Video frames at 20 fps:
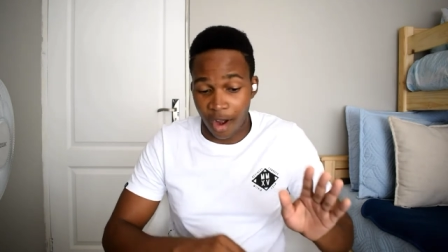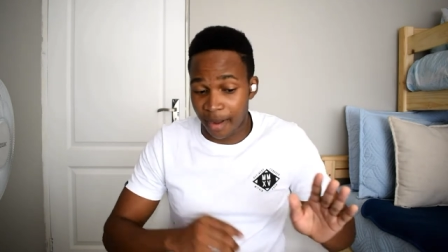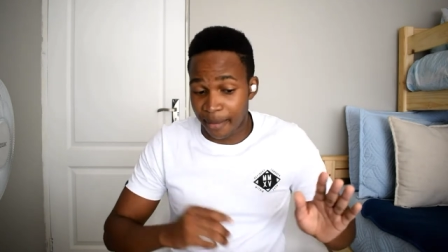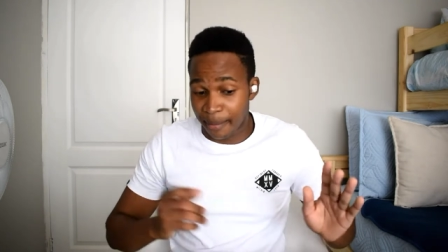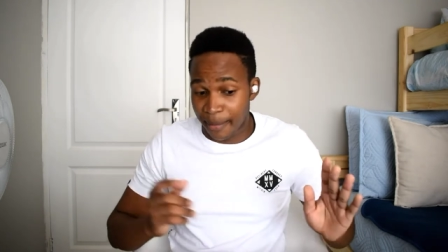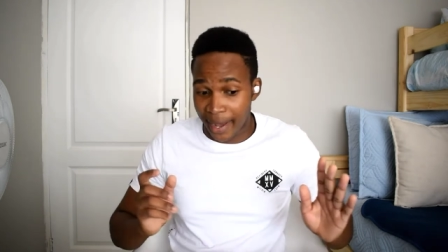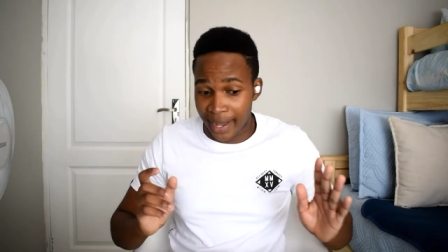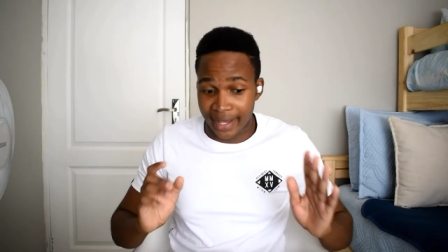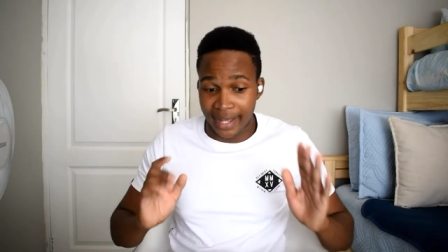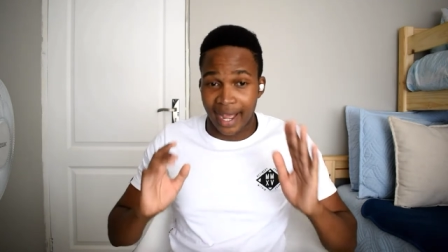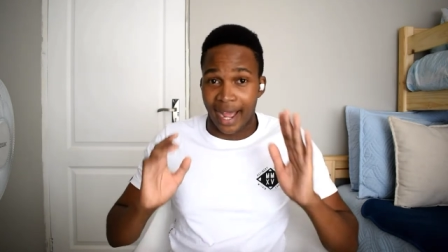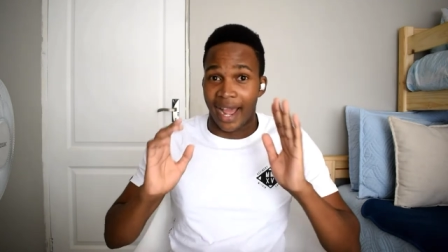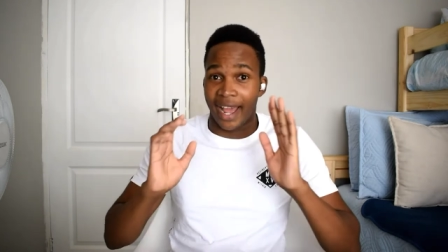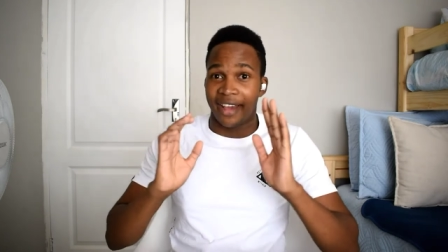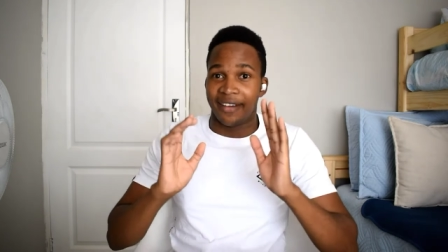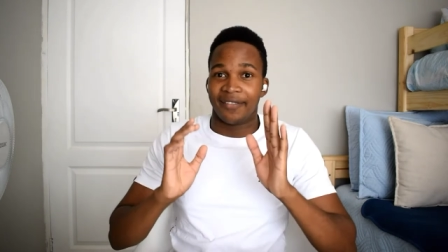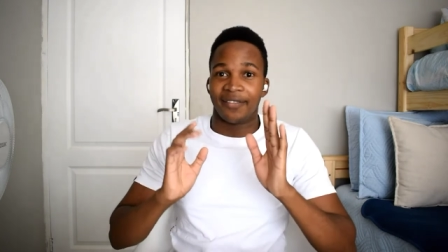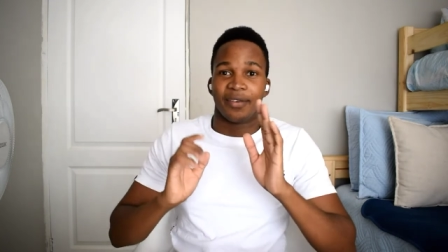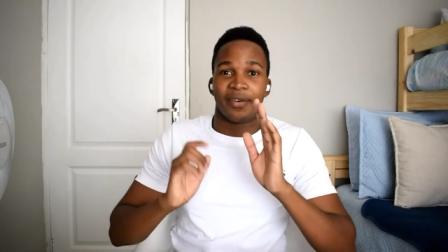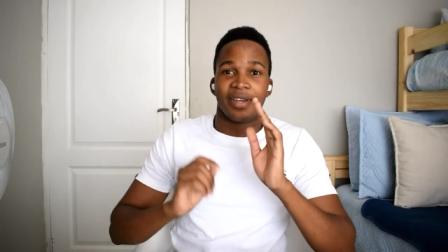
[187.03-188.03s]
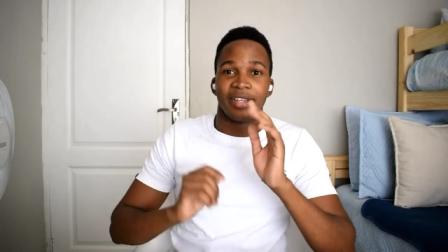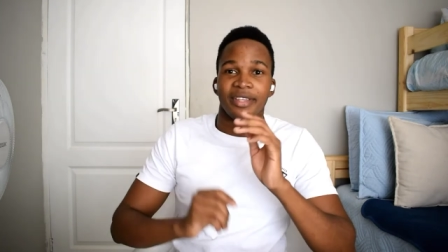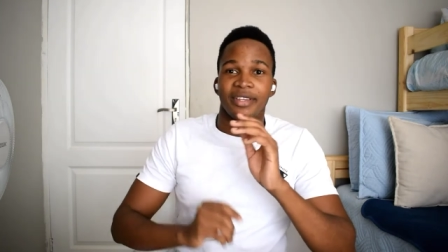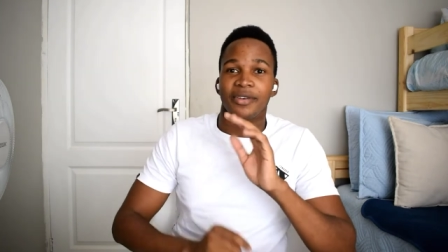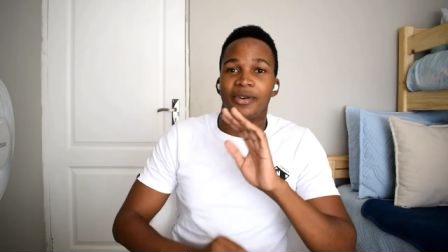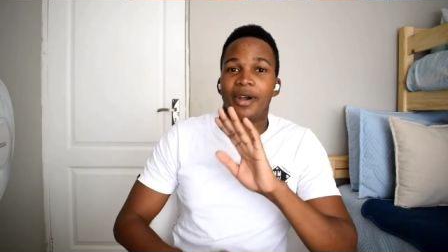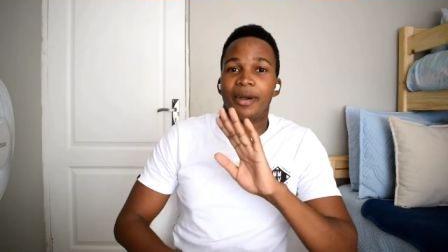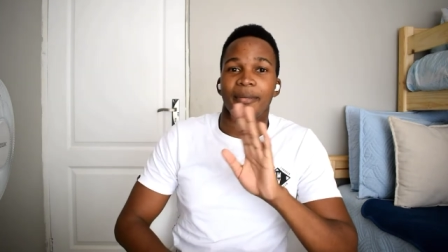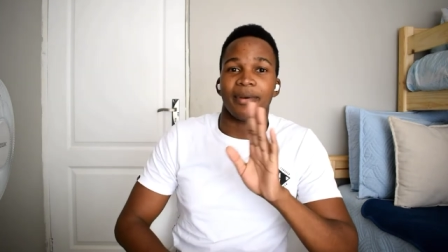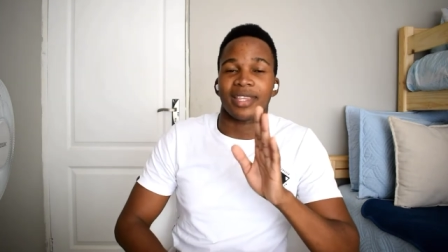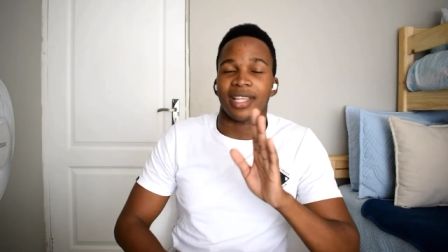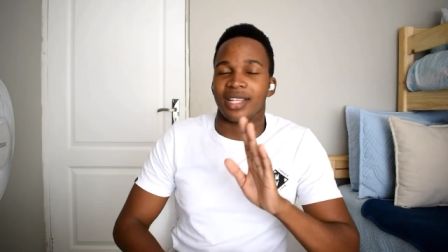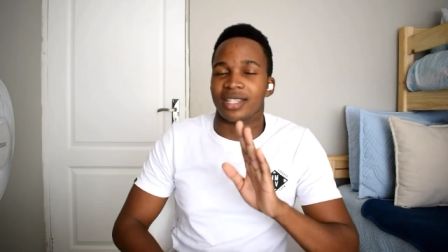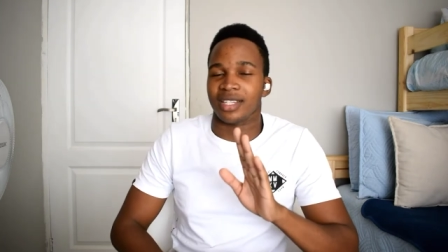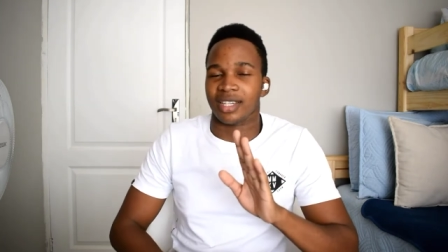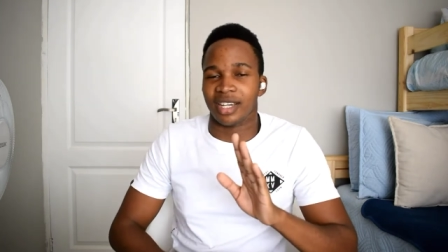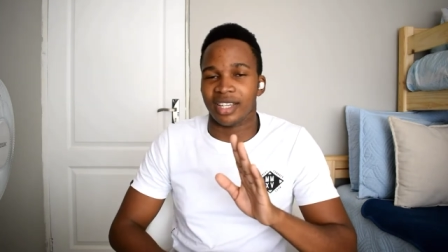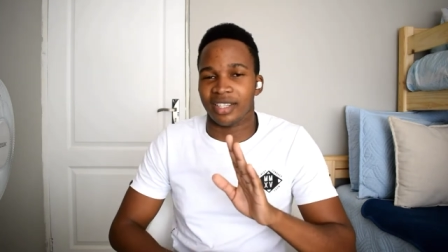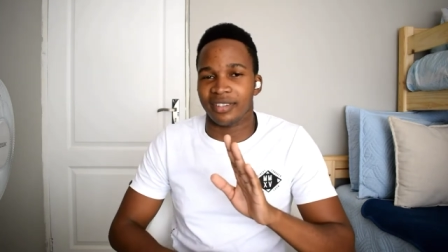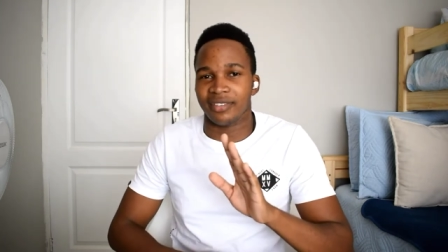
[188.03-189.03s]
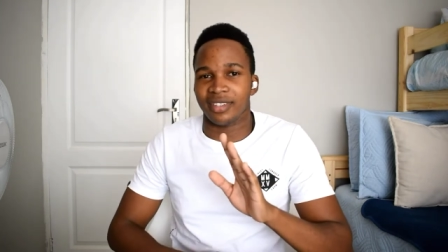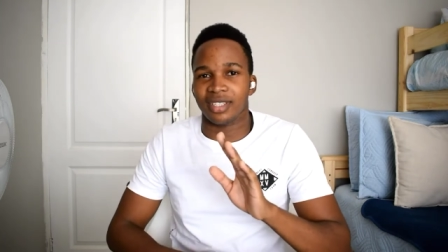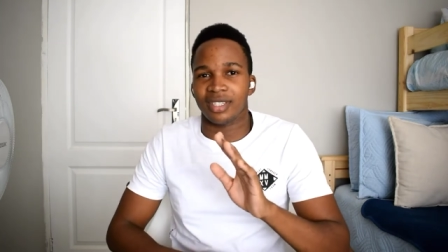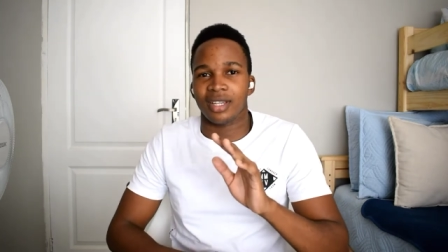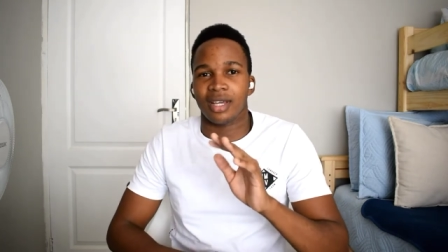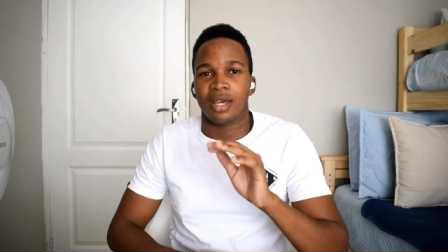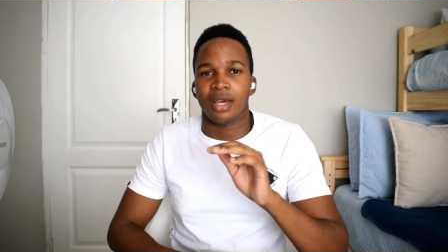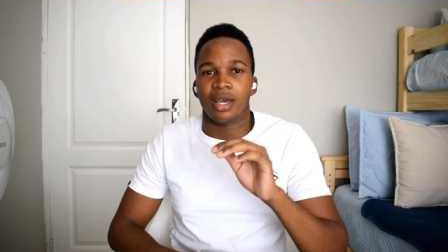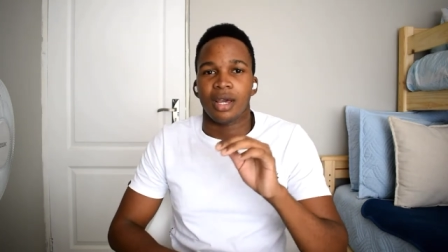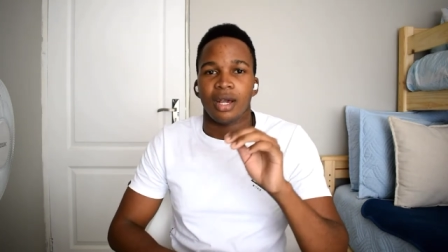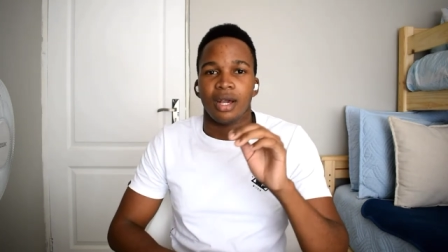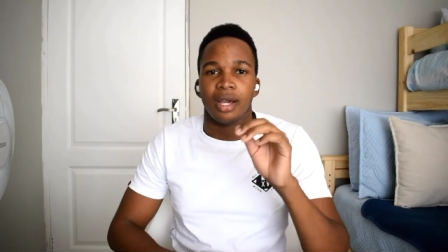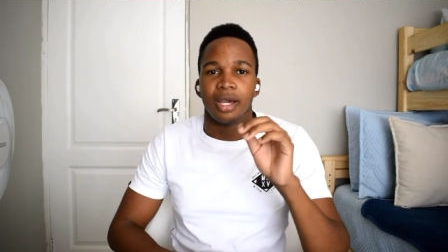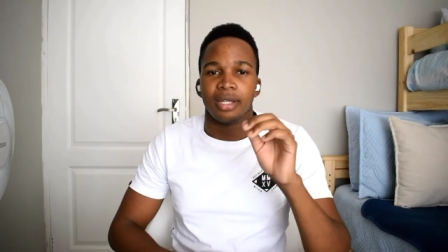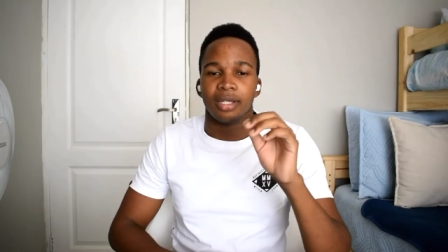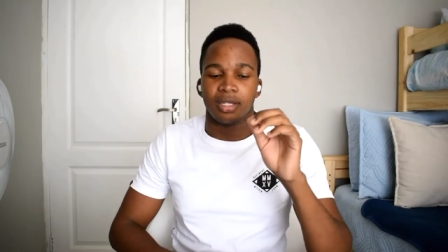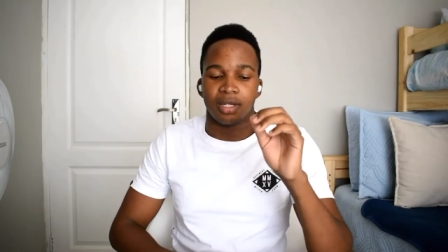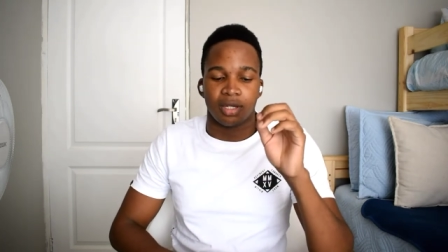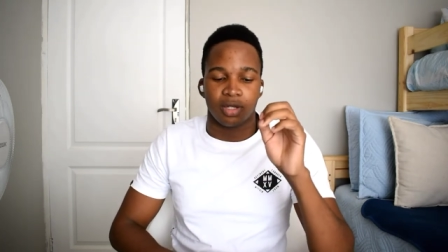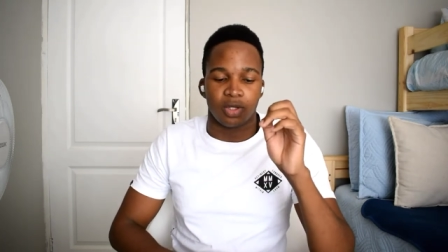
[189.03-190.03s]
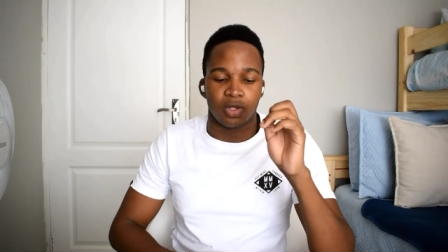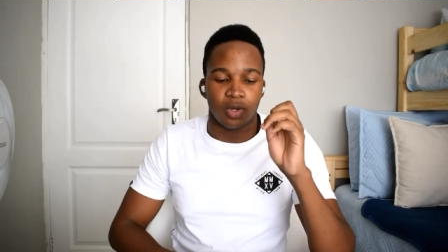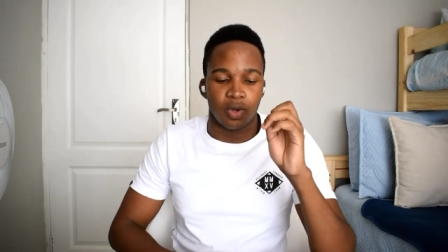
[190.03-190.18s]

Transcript: gone matte. I have no idea why, but that's irrelevant, right?